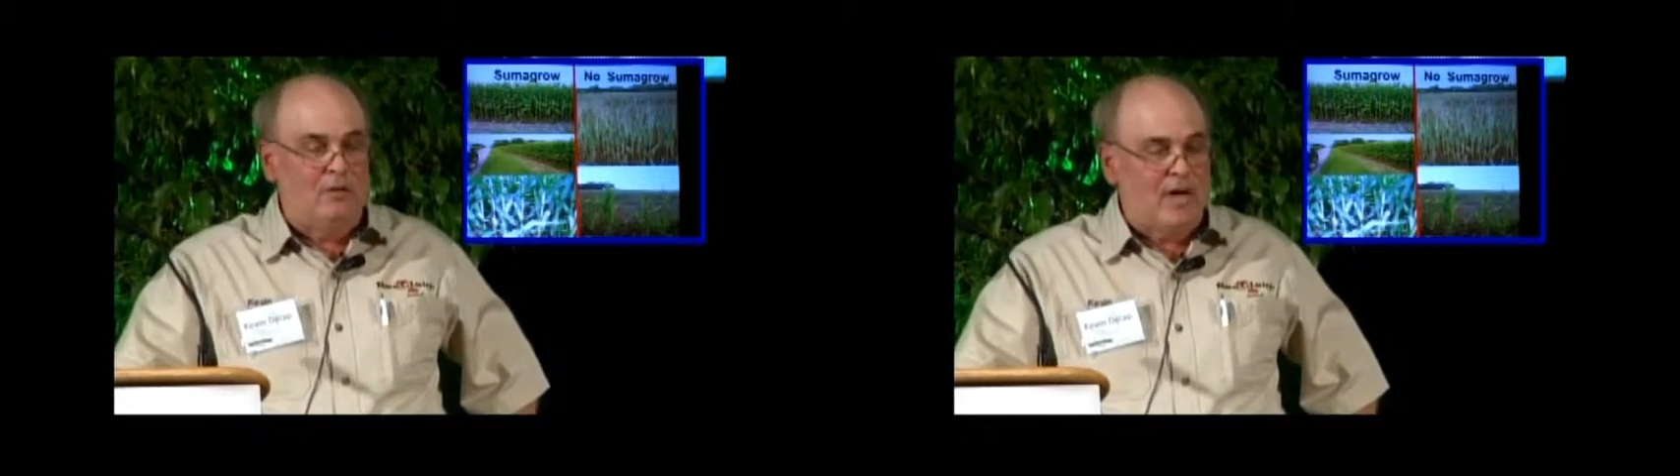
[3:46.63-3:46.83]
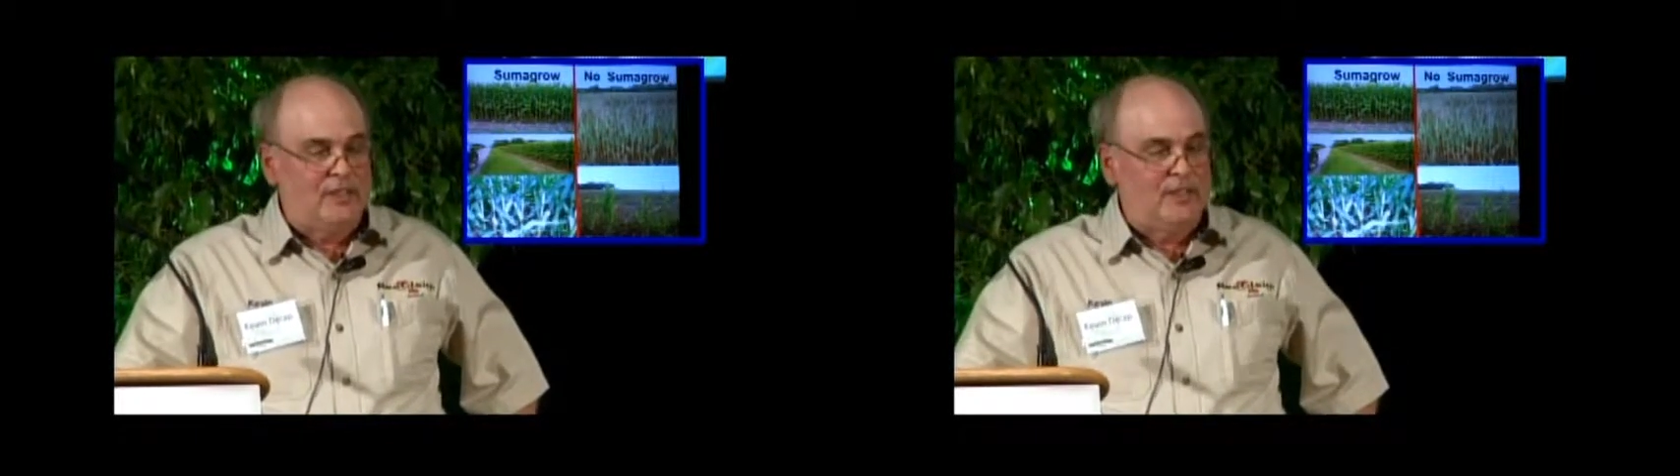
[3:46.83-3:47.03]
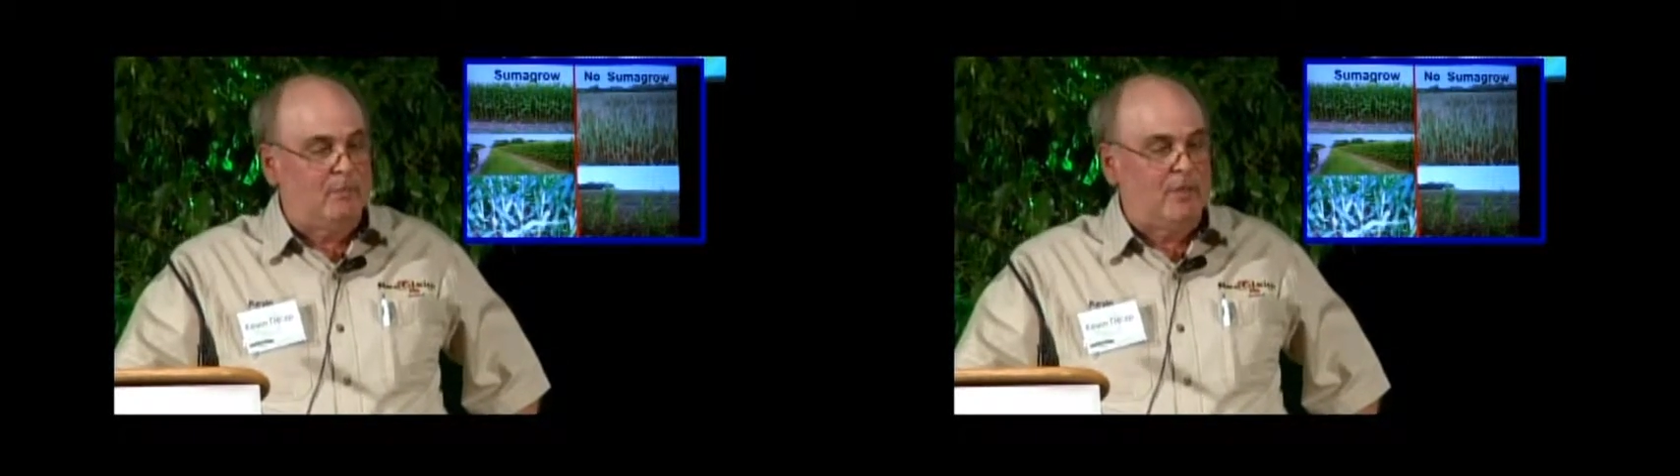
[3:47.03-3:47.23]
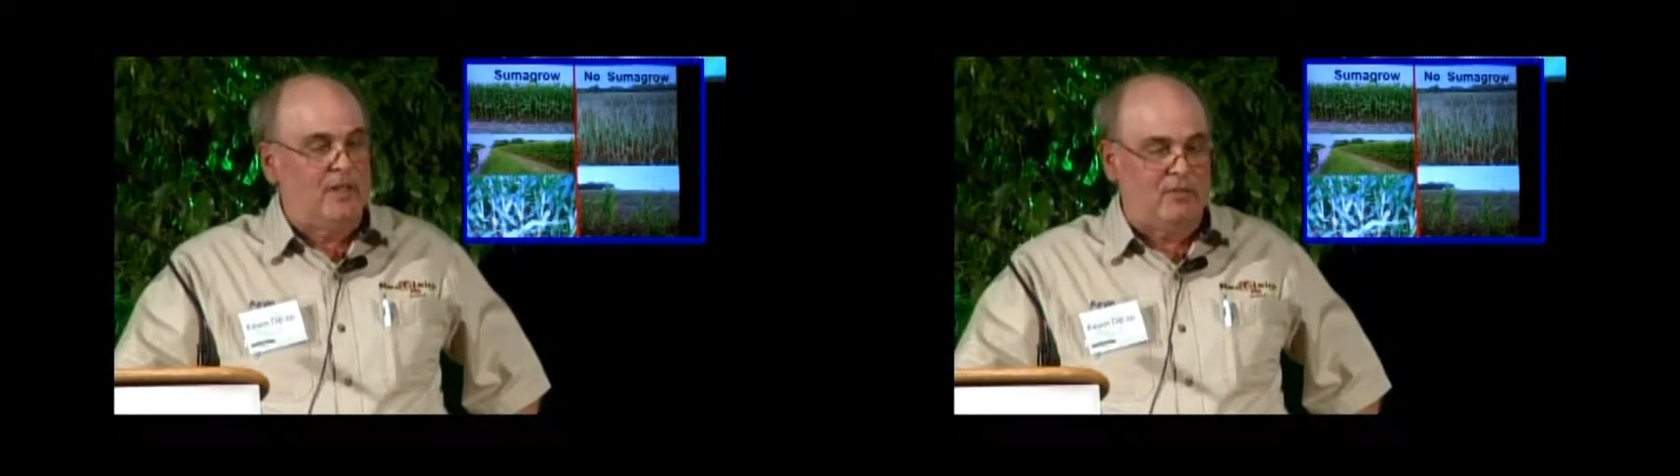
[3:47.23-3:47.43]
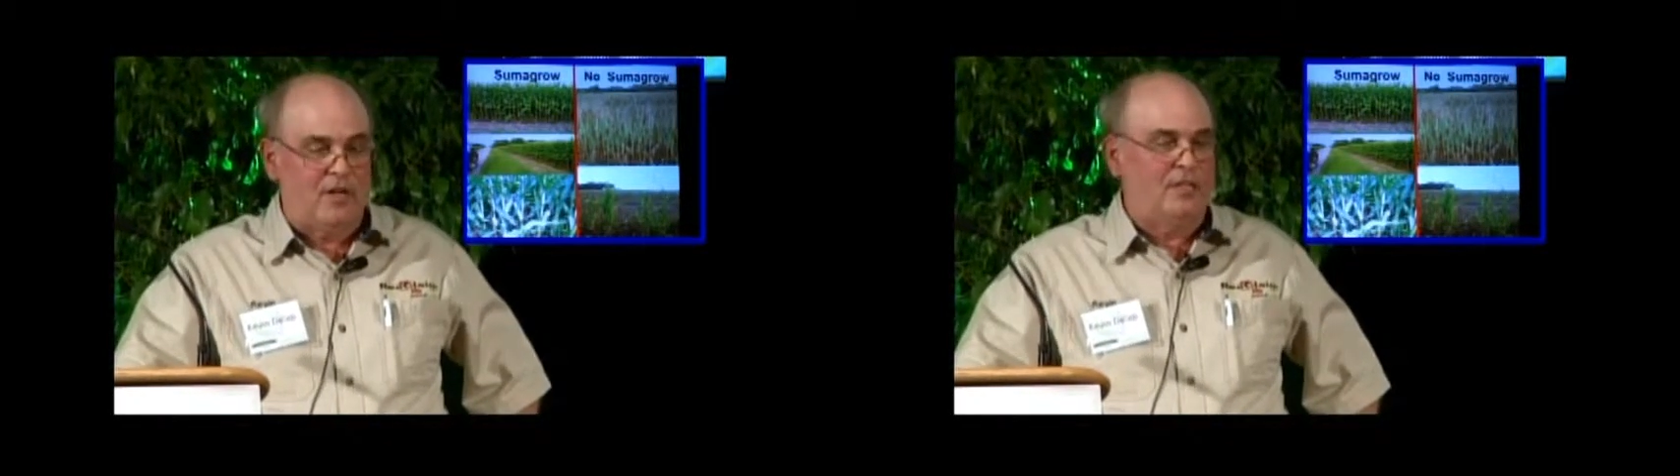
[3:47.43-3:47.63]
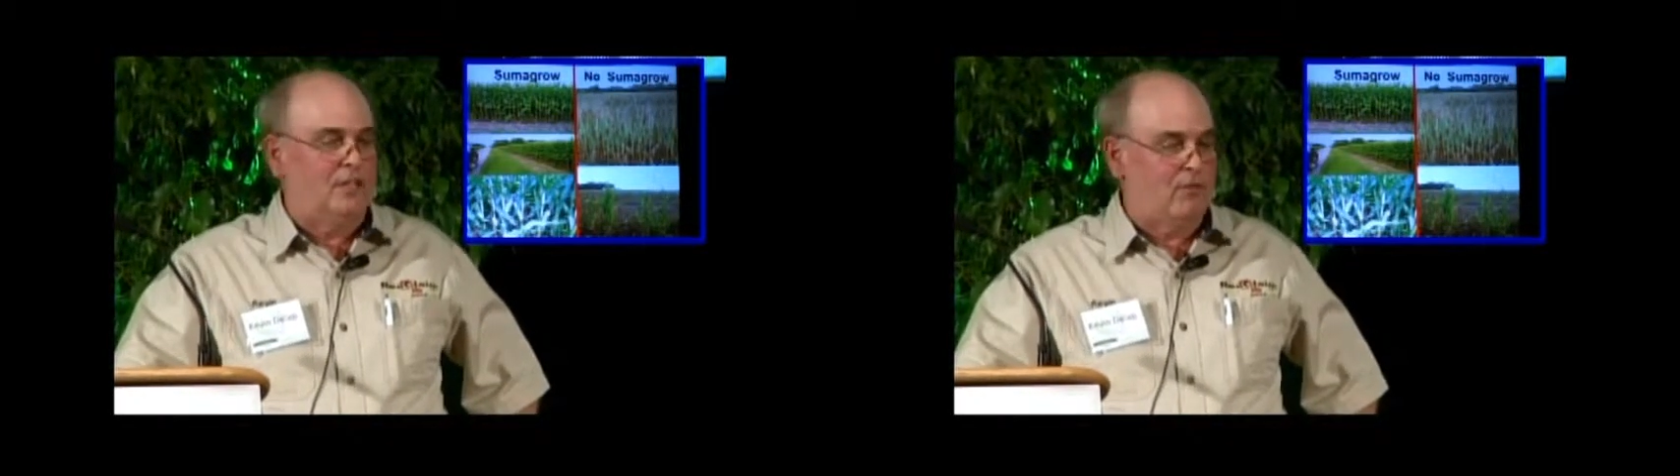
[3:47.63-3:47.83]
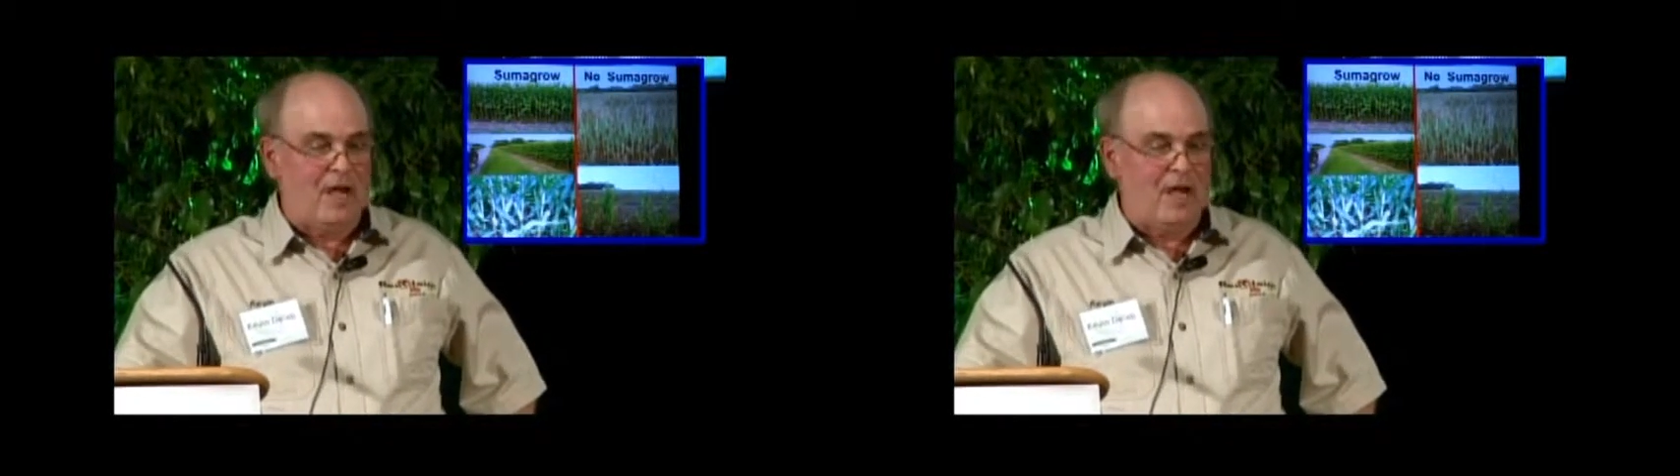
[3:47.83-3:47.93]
So I jumped in the truck just